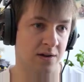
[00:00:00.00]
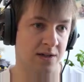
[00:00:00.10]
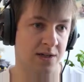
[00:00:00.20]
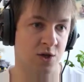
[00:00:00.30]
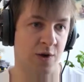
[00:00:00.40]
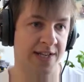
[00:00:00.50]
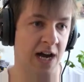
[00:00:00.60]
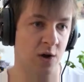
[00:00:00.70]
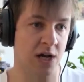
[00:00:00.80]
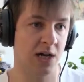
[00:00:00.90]
He's going
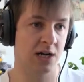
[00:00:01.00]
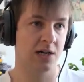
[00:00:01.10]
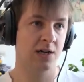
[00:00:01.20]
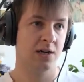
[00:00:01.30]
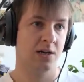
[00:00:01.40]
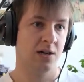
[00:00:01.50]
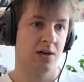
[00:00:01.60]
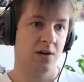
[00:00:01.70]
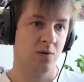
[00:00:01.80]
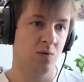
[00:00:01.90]
down.
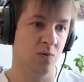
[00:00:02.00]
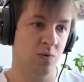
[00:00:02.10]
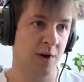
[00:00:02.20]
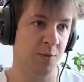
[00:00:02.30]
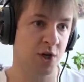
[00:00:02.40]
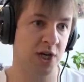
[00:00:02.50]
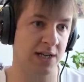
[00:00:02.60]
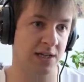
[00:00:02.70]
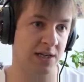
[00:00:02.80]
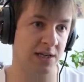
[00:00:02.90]
Ooh, one more
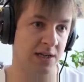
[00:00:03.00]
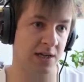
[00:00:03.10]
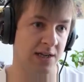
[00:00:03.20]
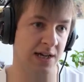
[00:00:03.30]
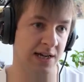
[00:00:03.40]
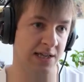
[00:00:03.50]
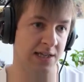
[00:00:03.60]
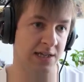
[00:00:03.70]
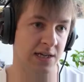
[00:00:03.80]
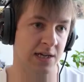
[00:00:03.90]
shot. I think I got this.